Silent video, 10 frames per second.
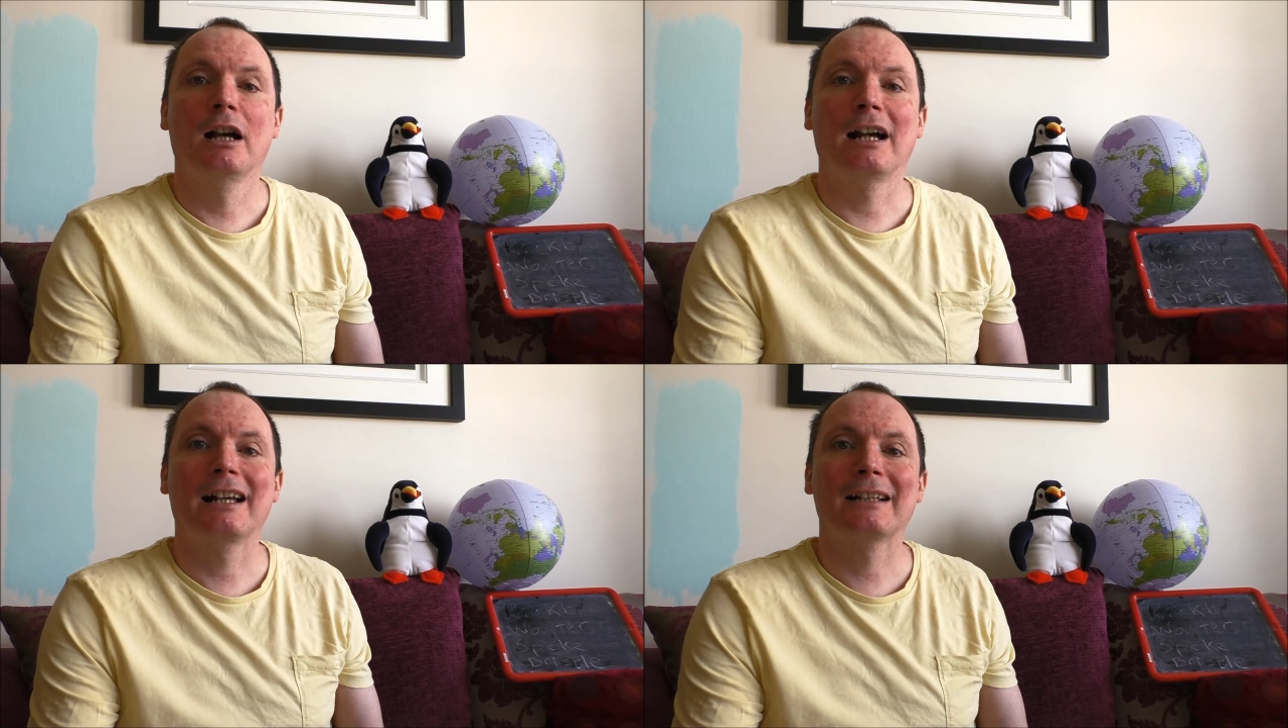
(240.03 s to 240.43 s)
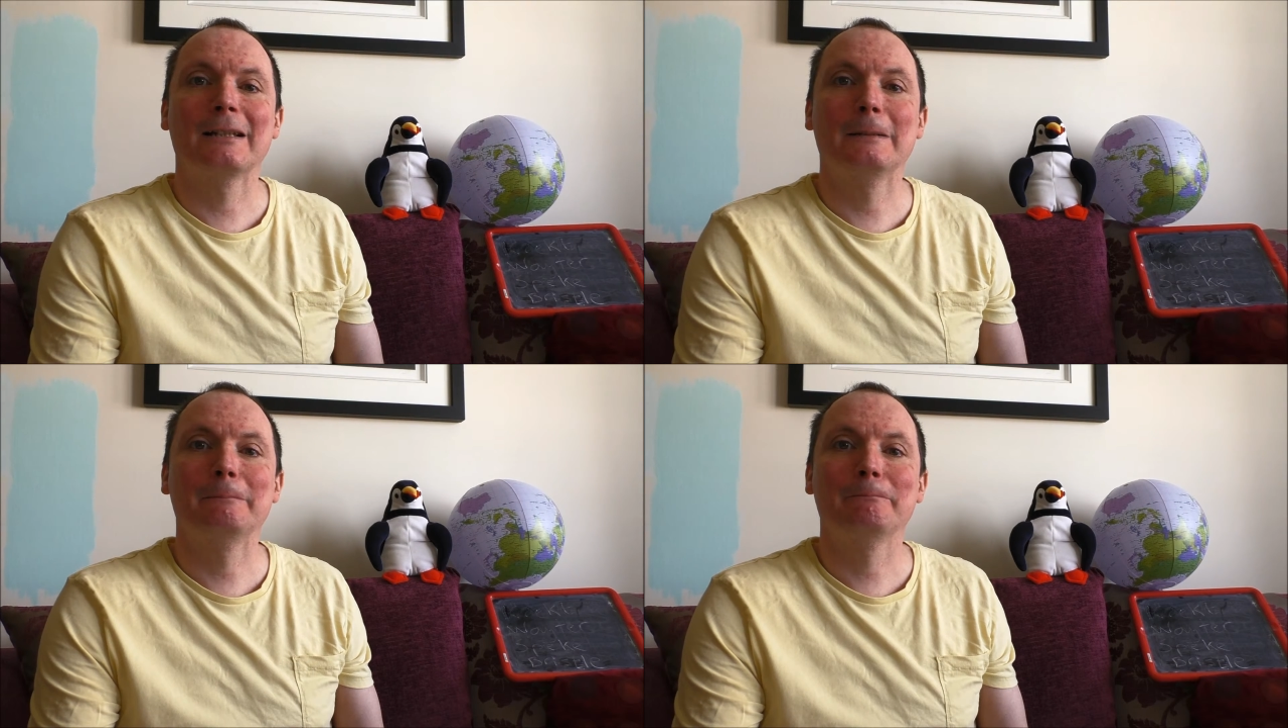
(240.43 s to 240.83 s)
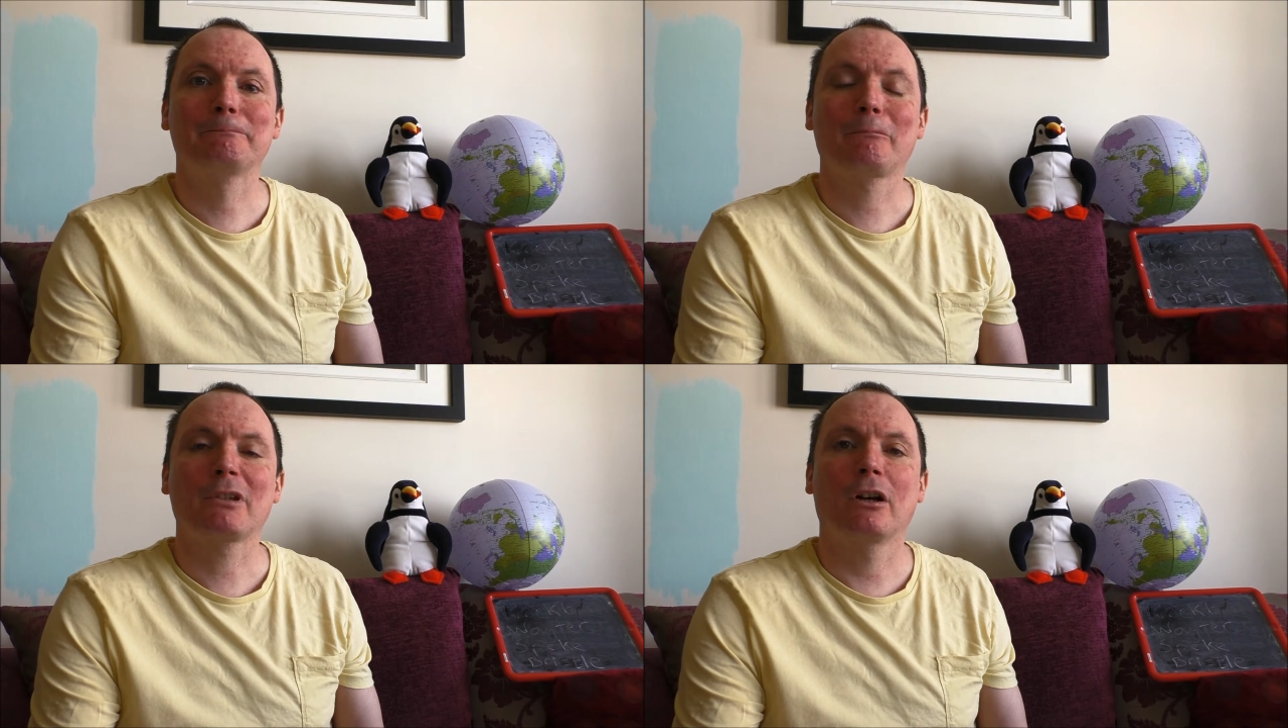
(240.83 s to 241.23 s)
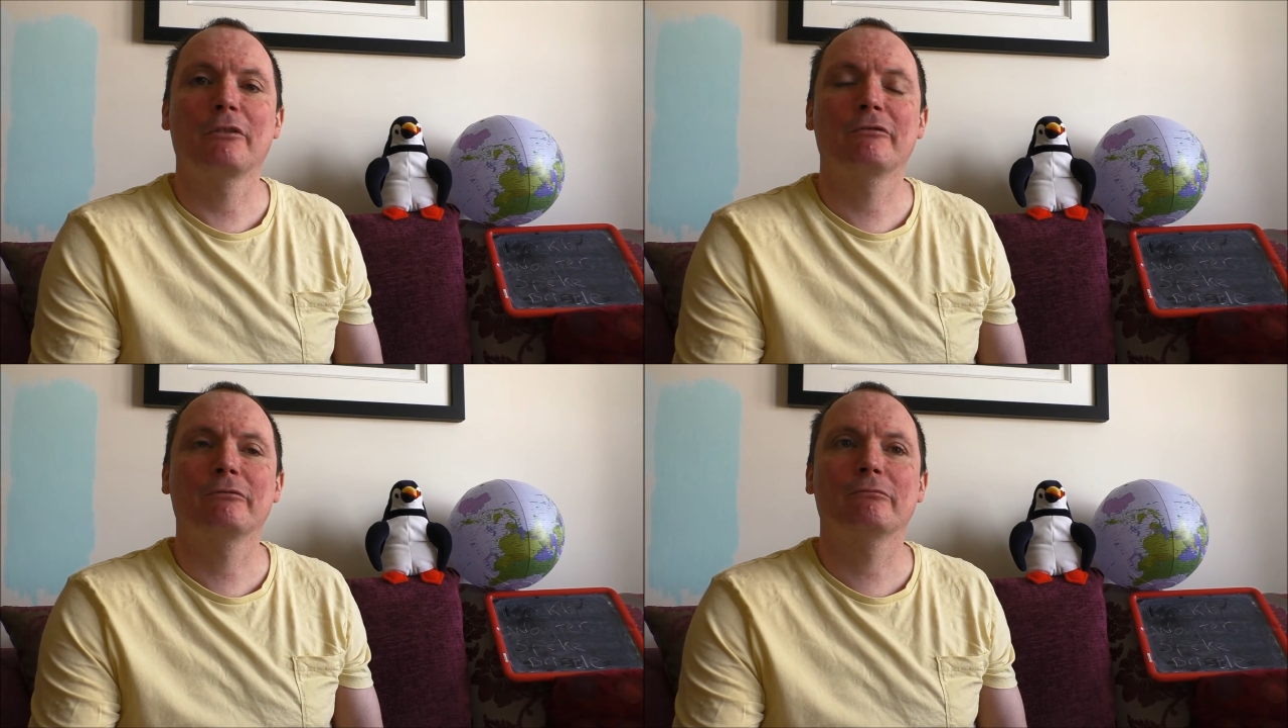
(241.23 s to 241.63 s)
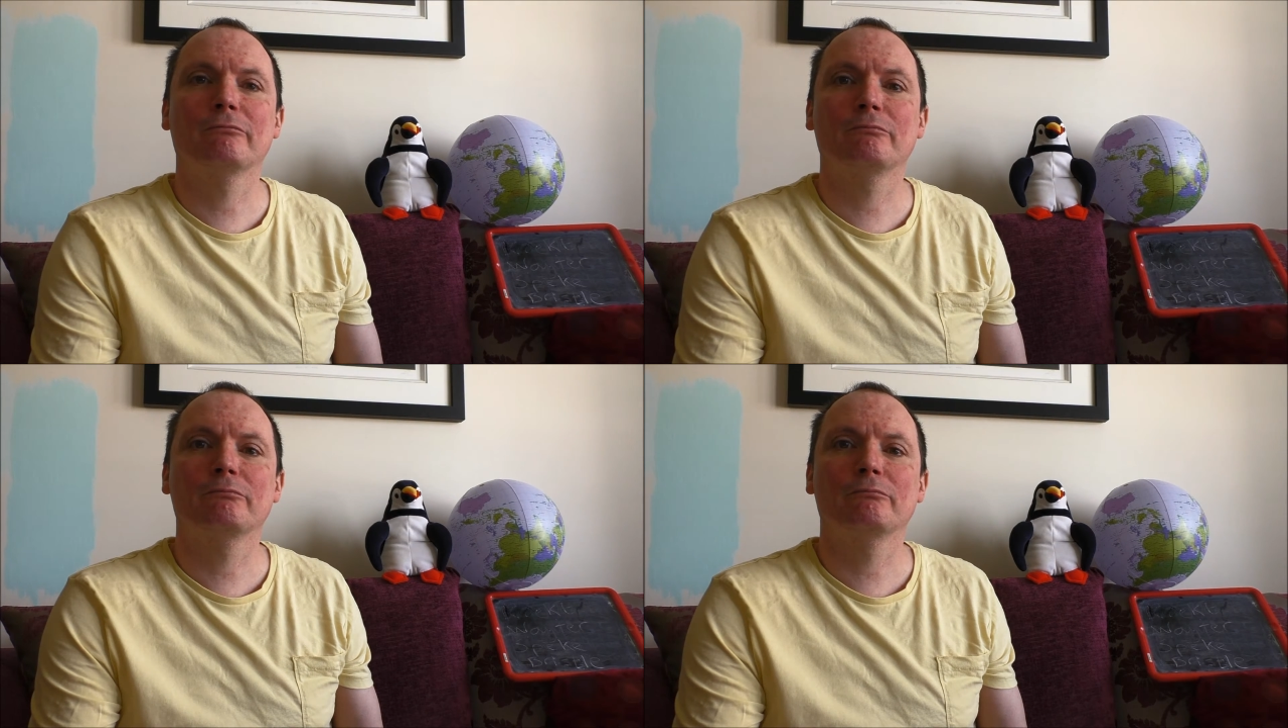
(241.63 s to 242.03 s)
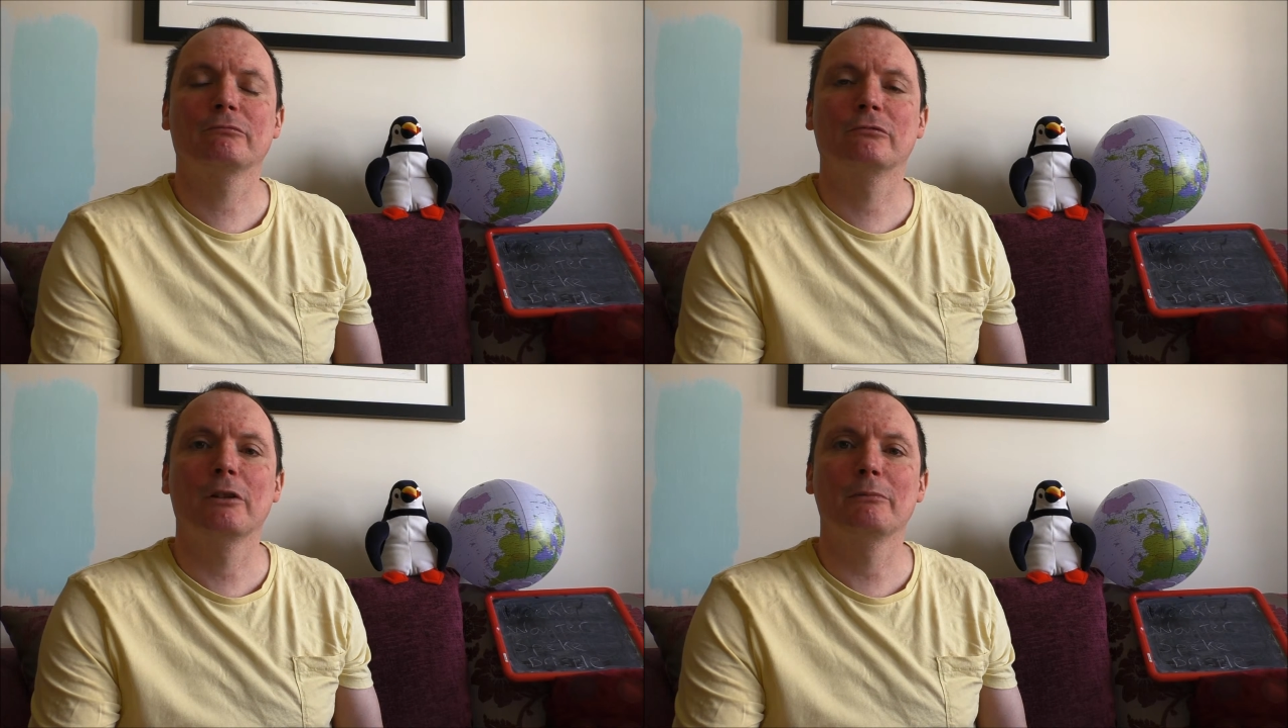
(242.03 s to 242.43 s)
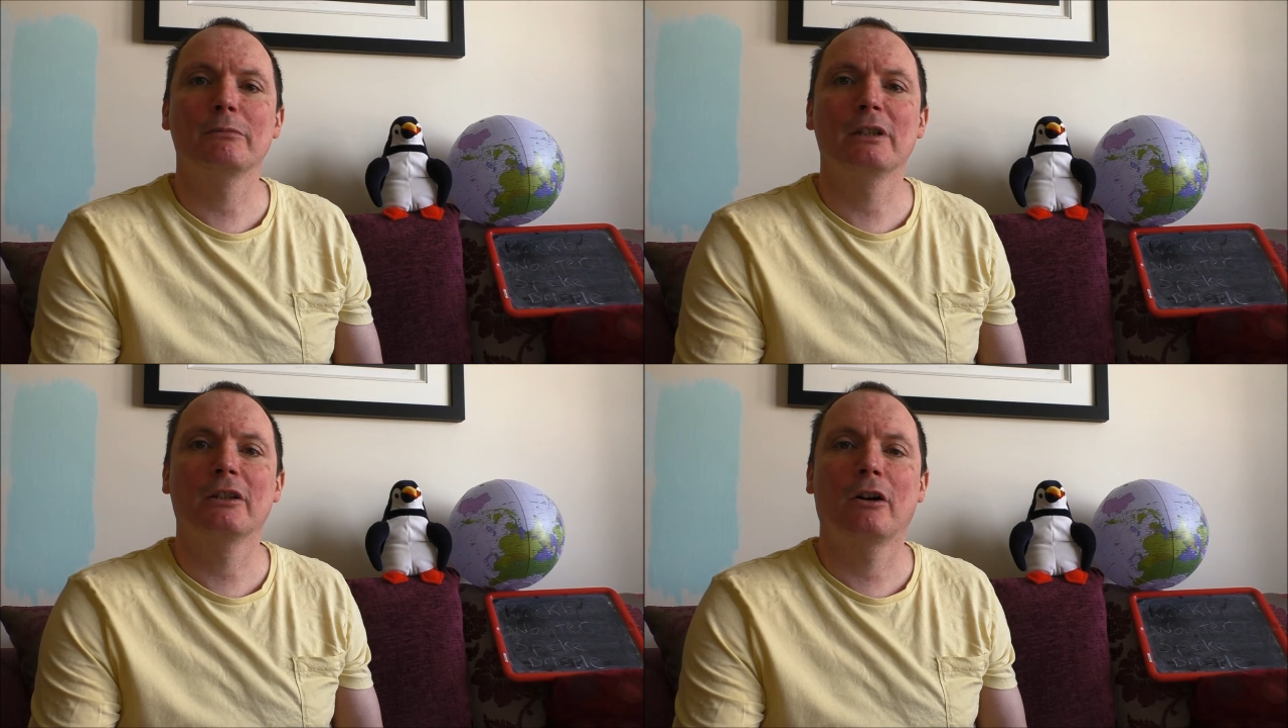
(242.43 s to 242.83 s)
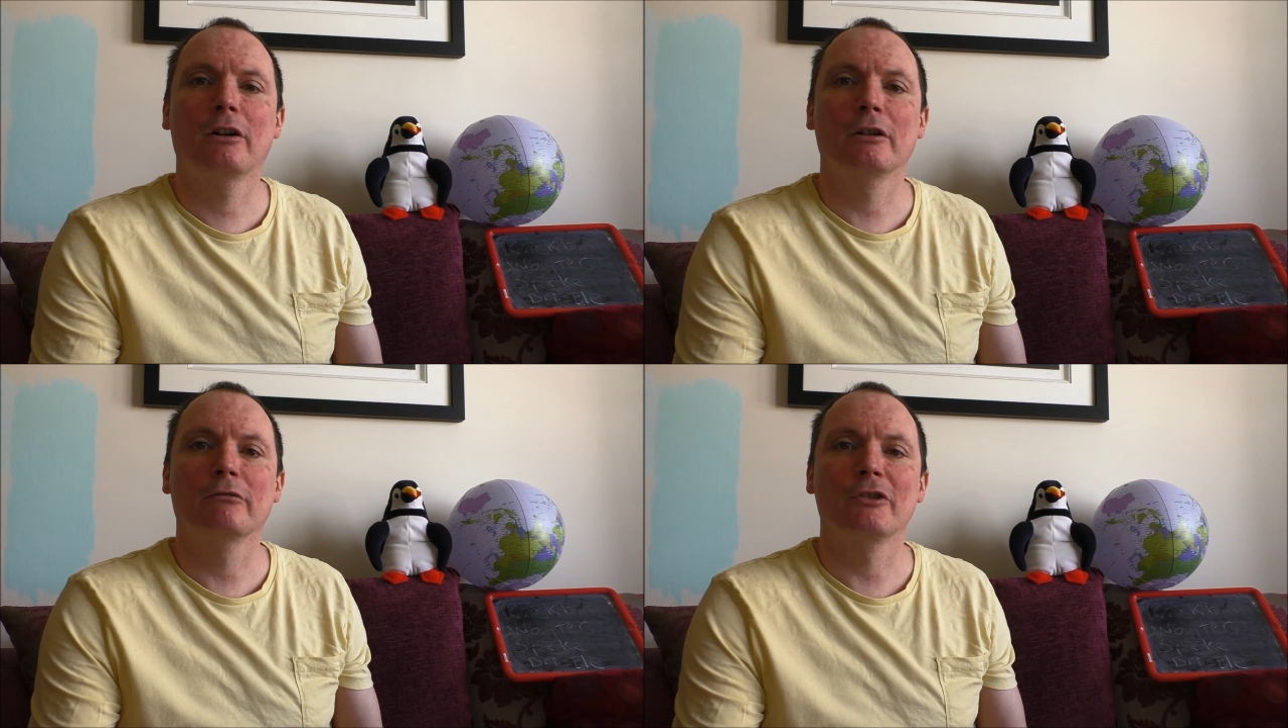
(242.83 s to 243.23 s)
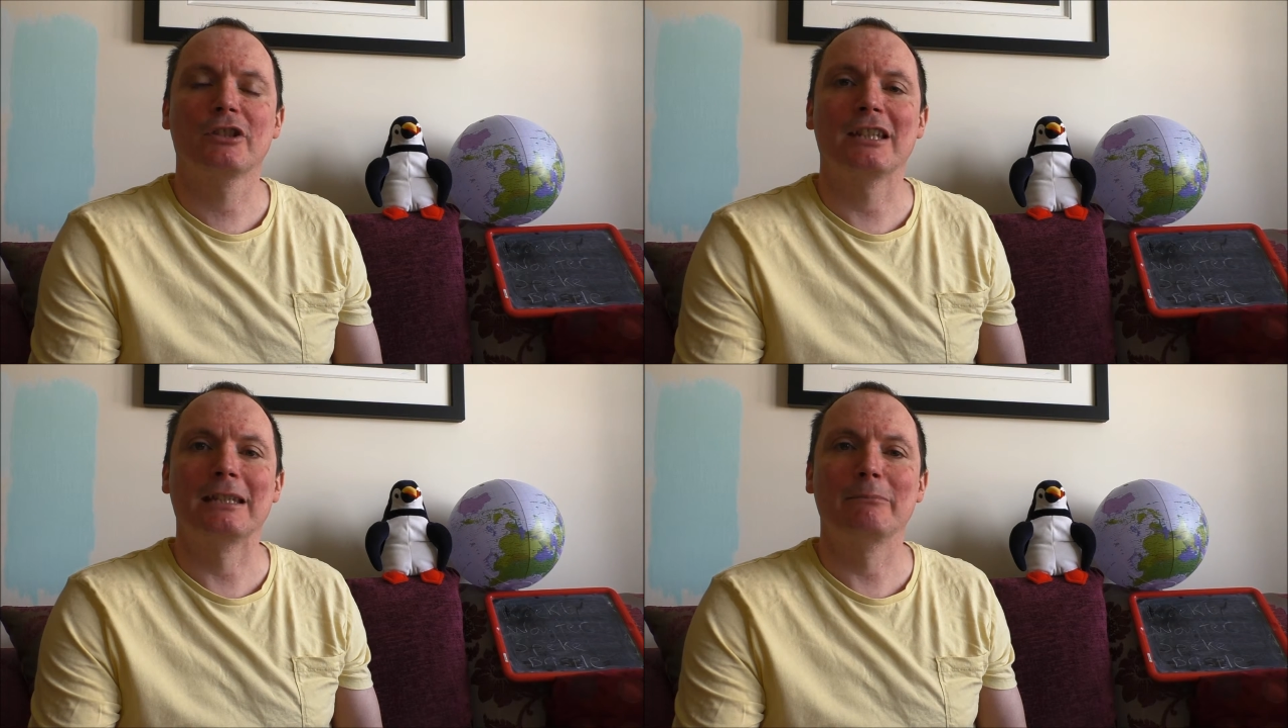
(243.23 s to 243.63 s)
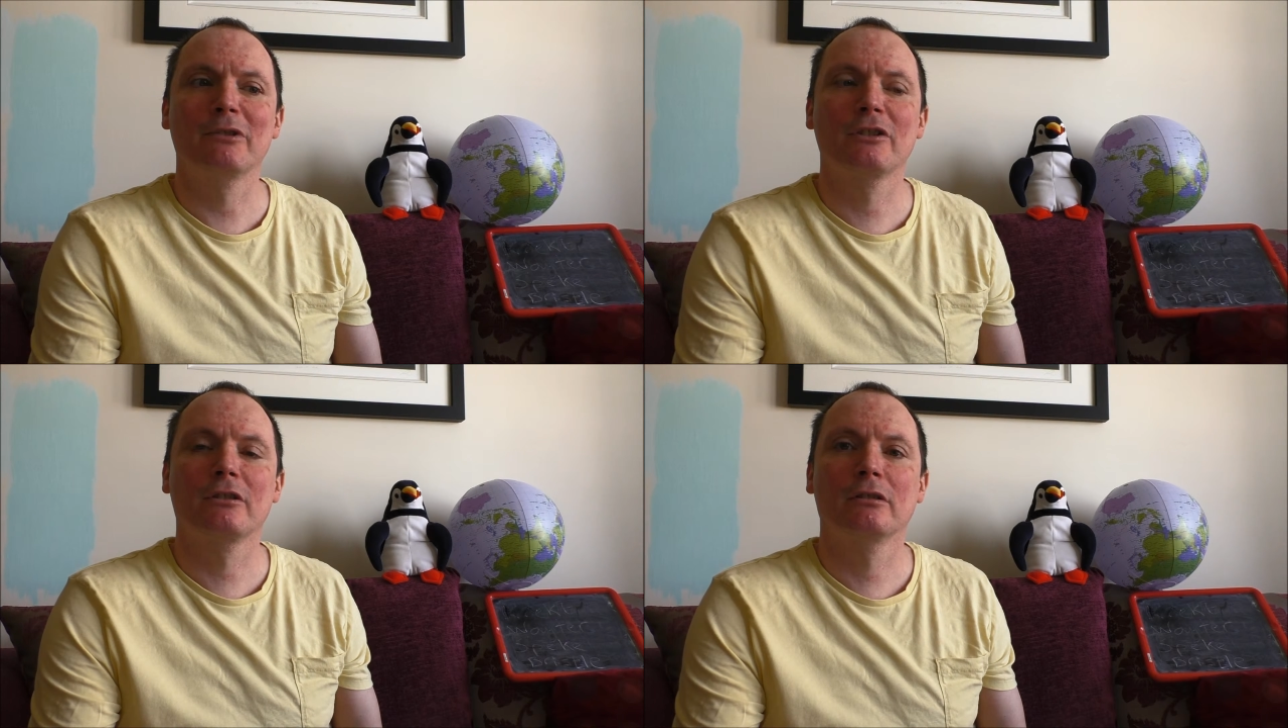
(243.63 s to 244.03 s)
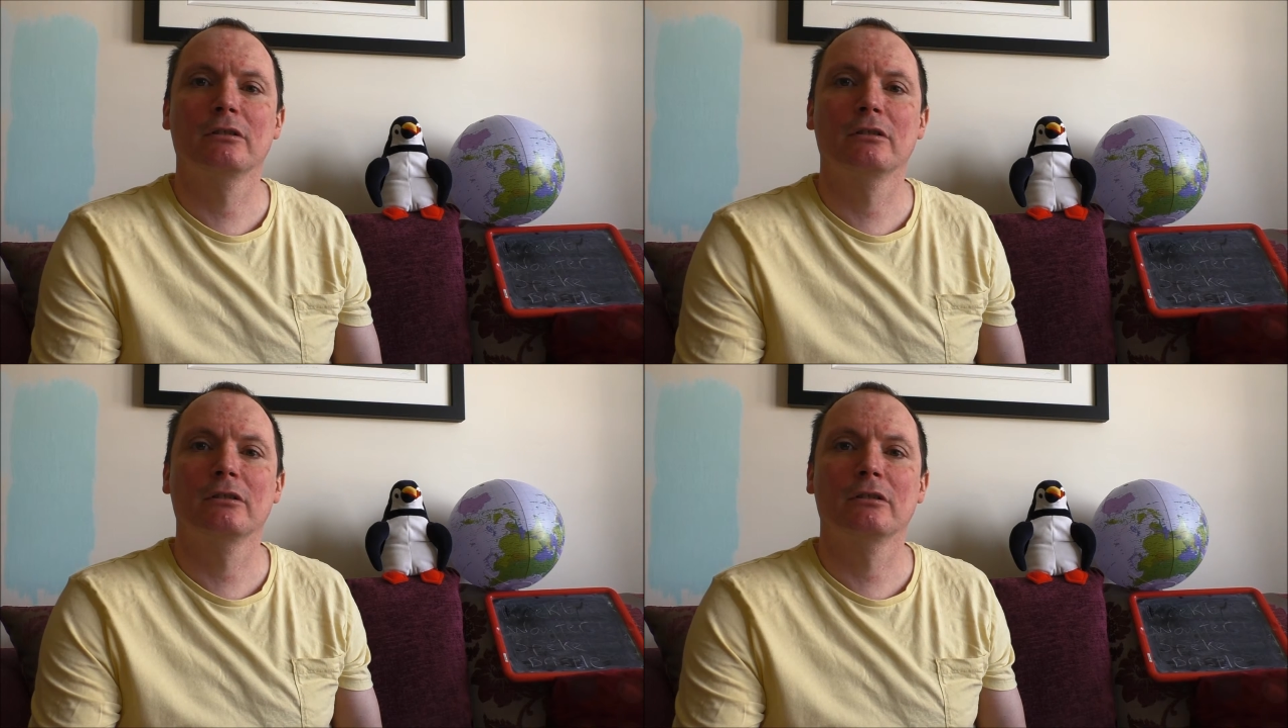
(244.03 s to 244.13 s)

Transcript: And I've run my eye over the teams,